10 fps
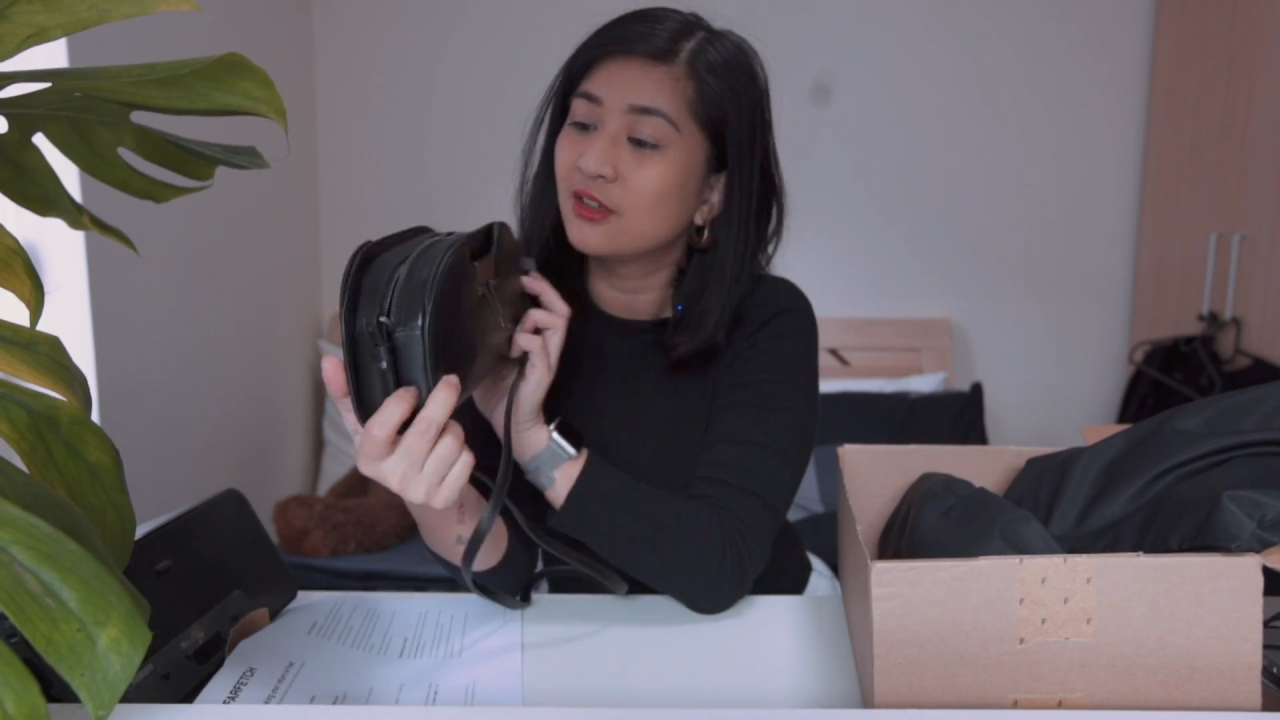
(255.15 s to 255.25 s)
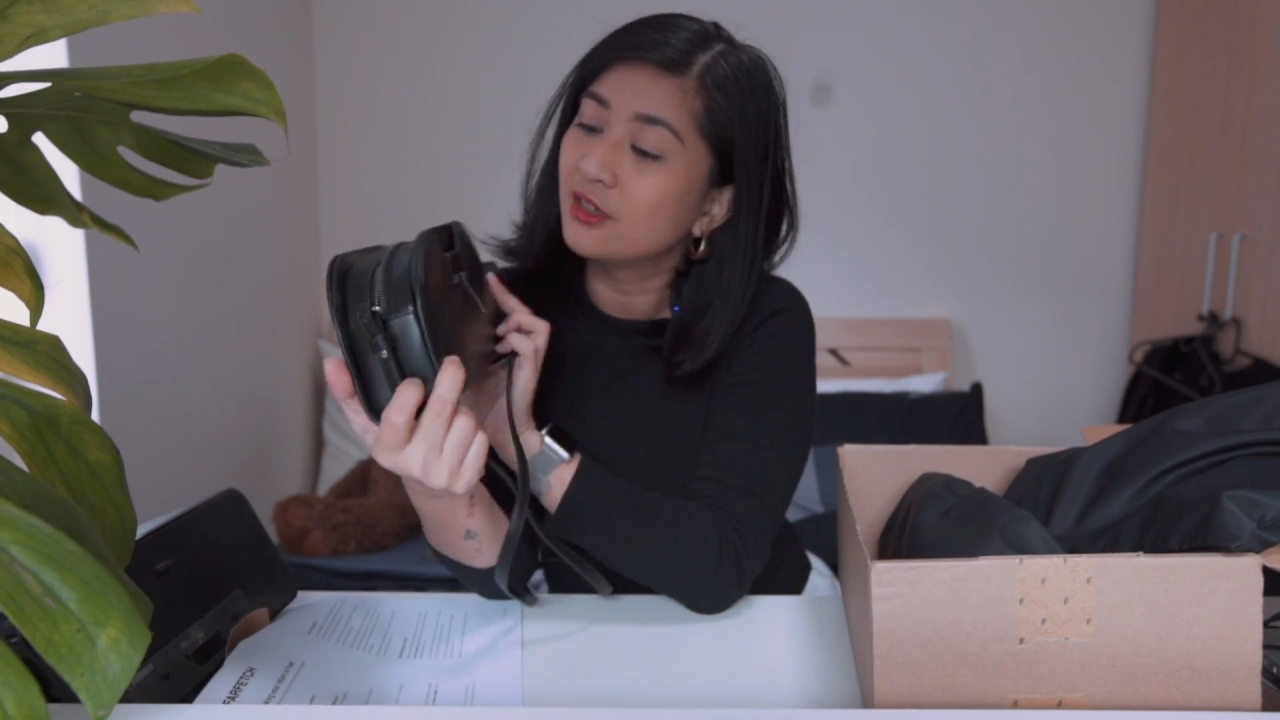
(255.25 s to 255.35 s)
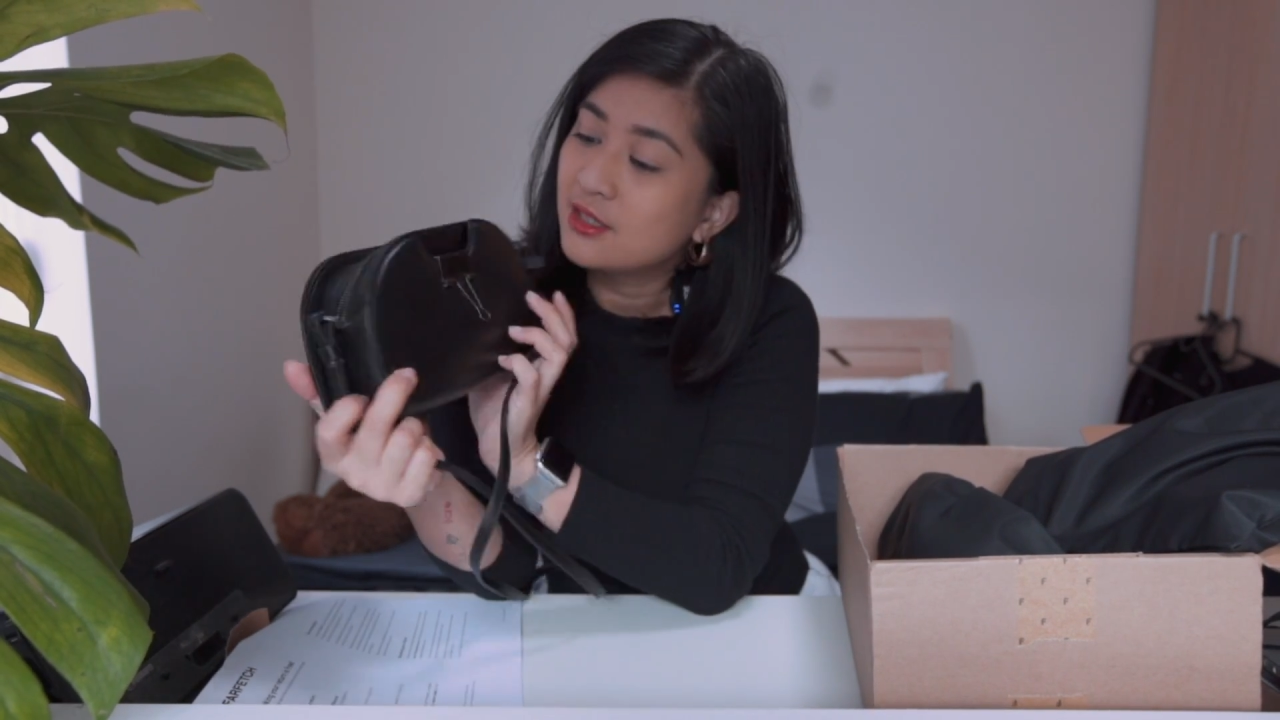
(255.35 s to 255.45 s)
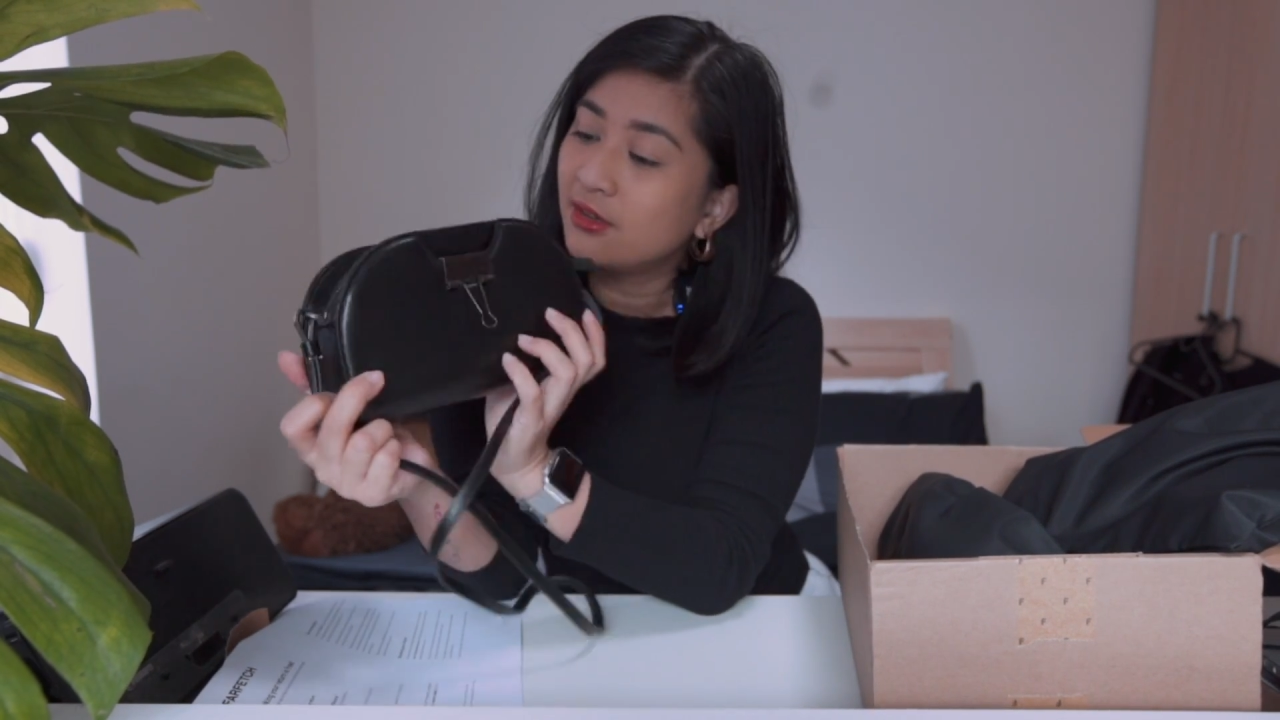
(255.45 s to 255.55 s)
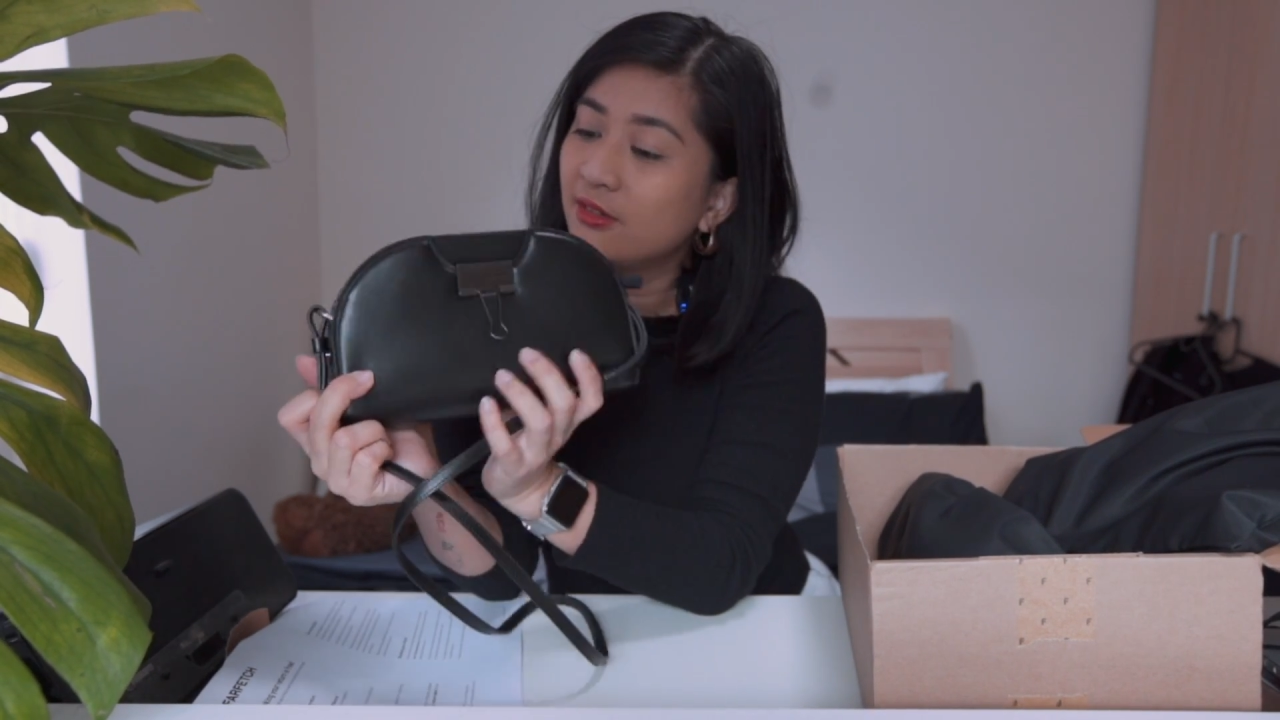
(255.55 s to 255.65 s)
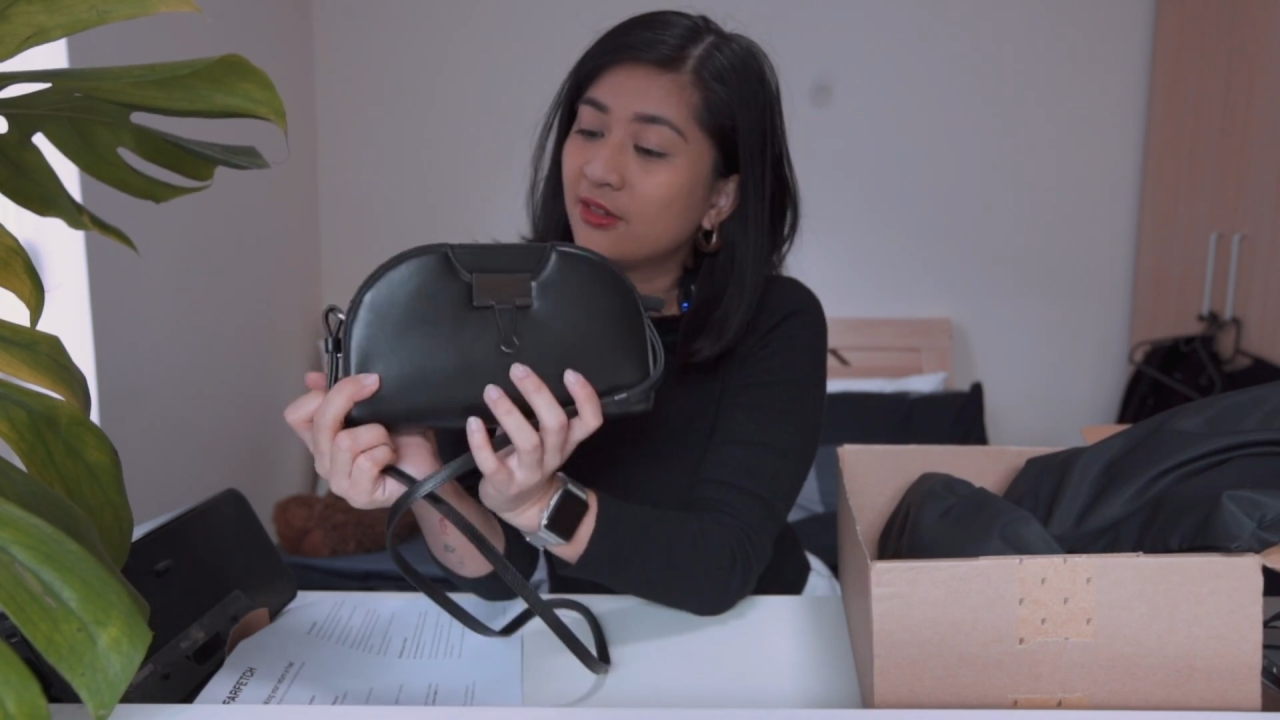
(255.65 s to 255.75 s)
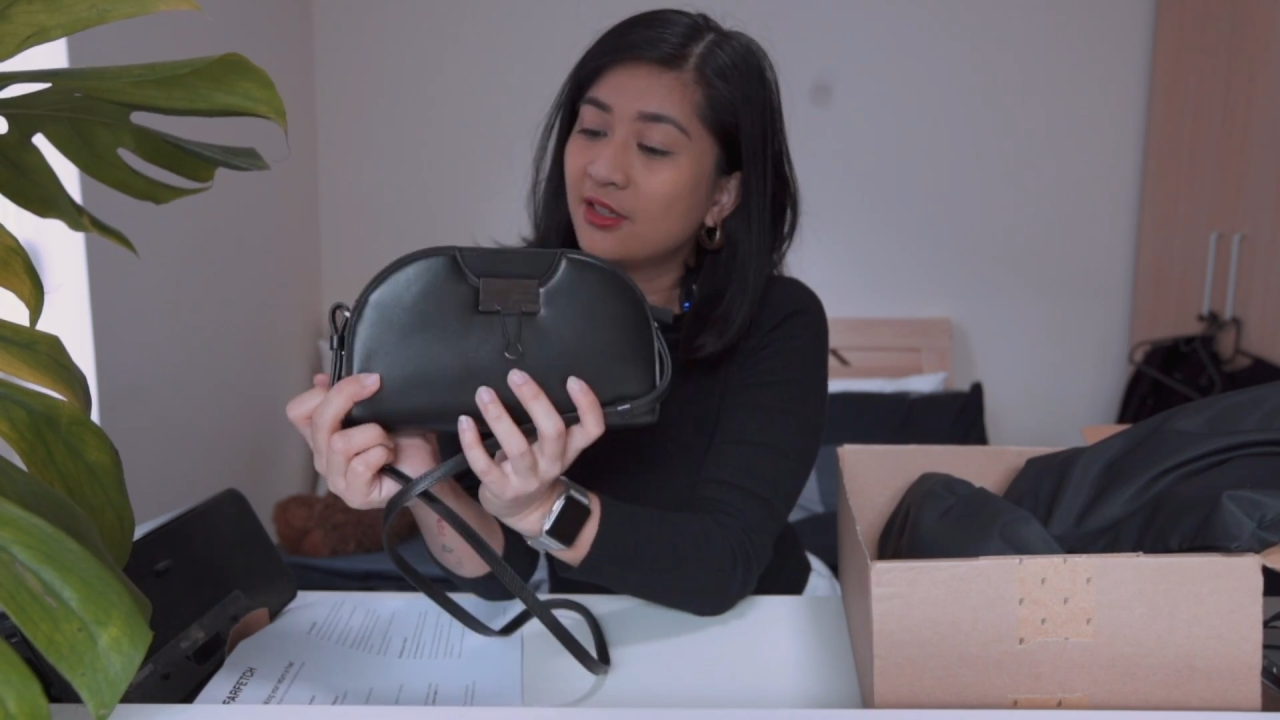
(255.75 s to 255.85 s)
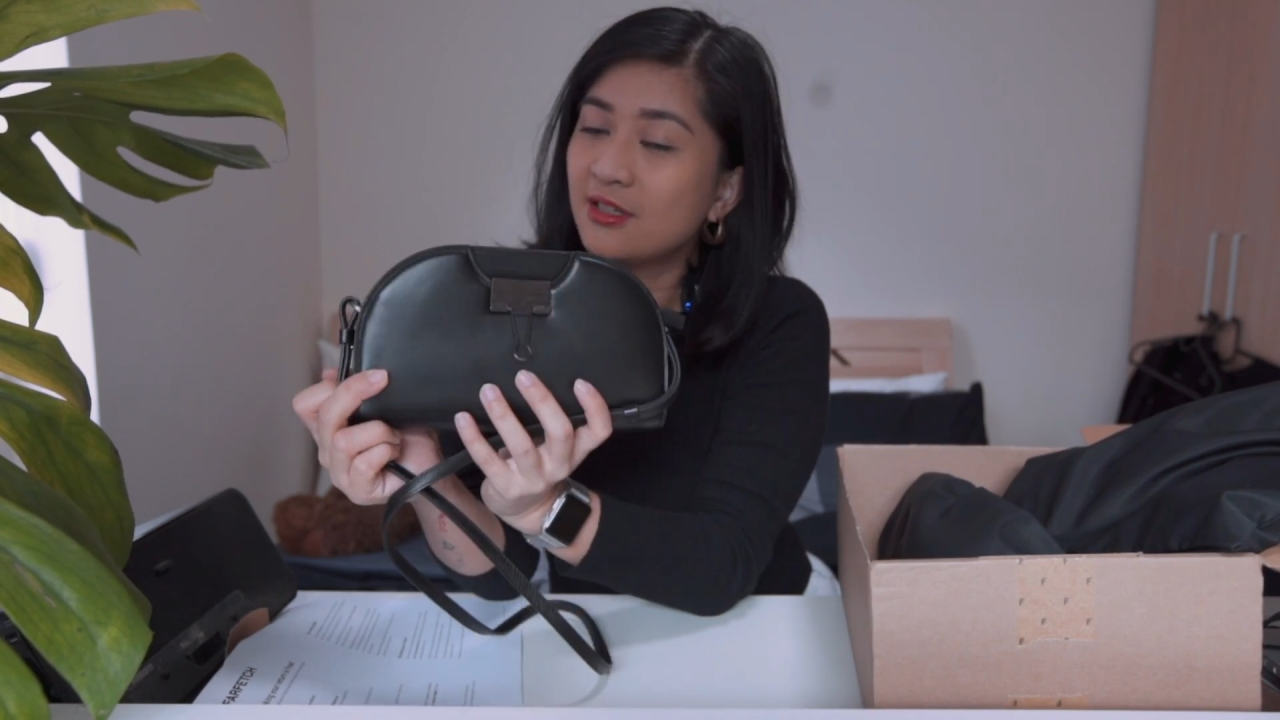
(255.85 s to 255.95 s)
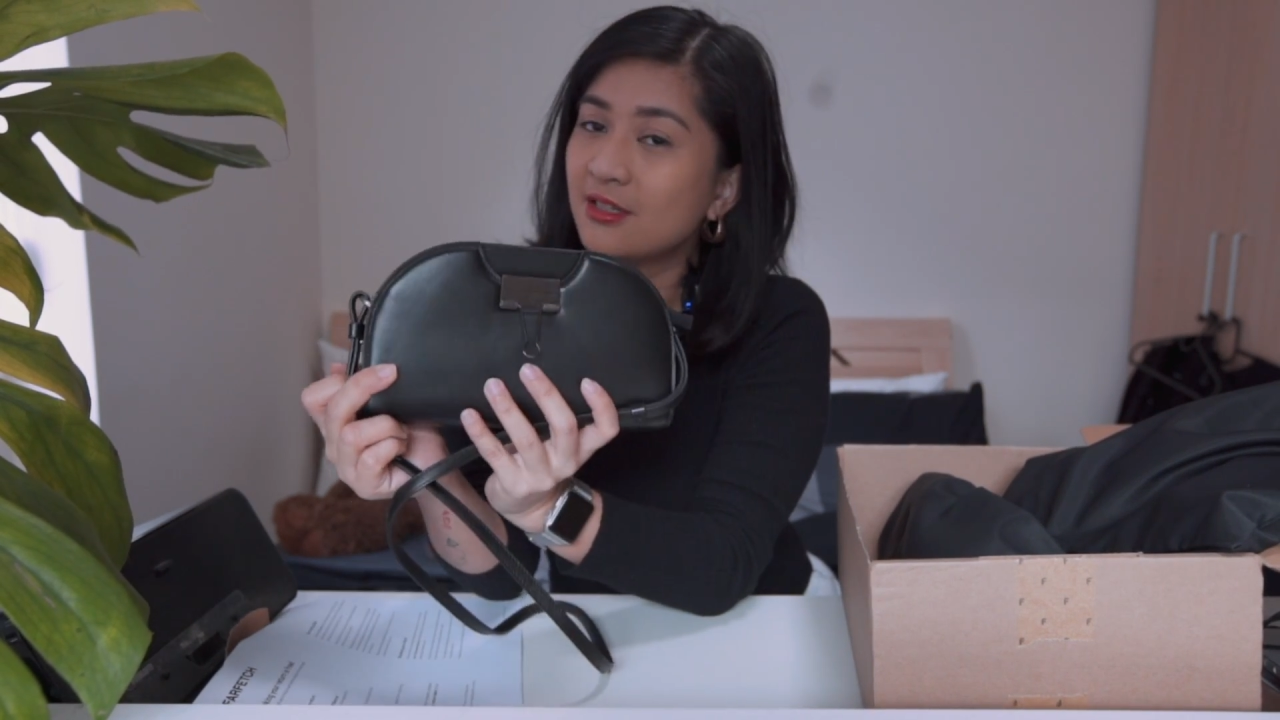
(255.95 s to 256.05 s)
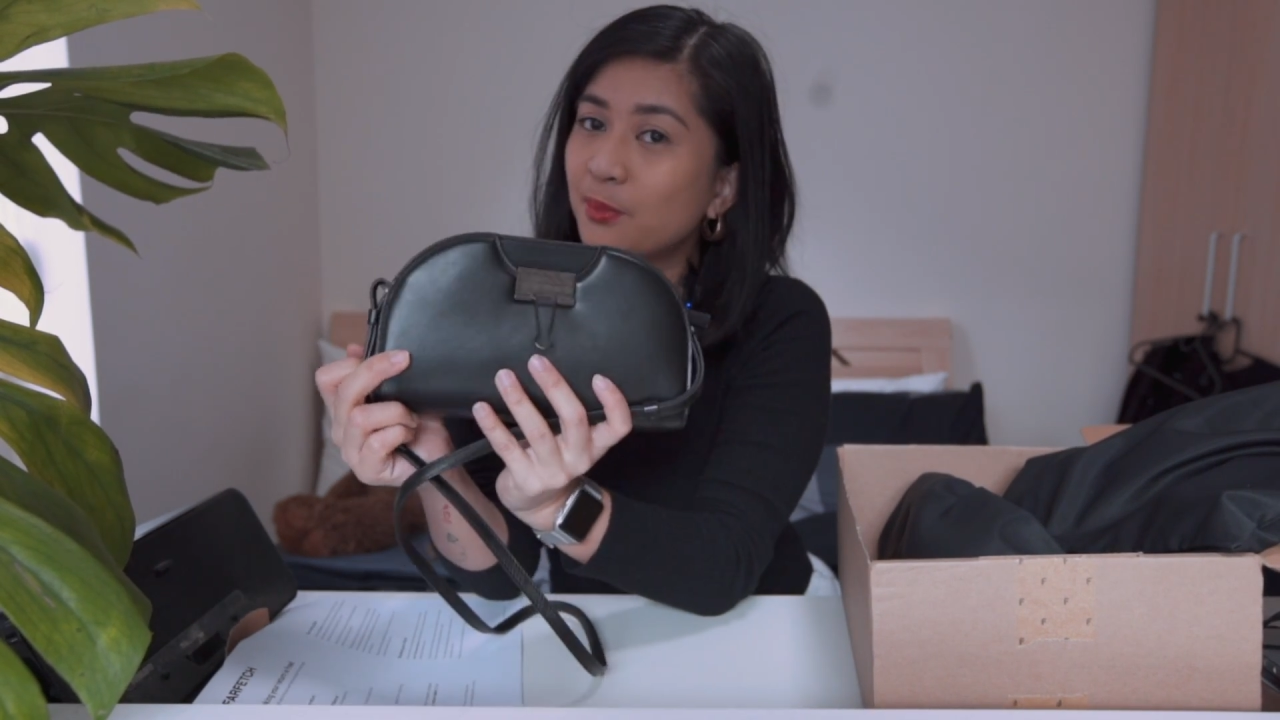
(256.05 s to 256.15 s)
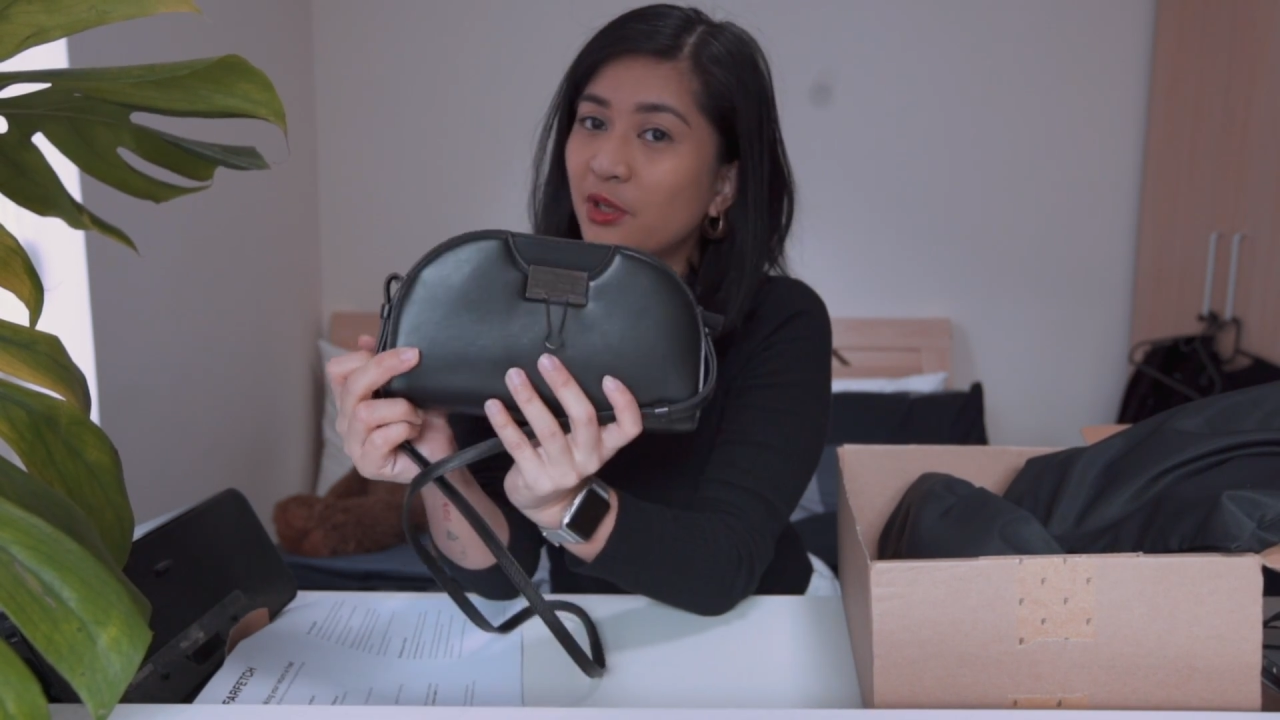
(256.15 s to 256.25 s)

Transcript: So this is a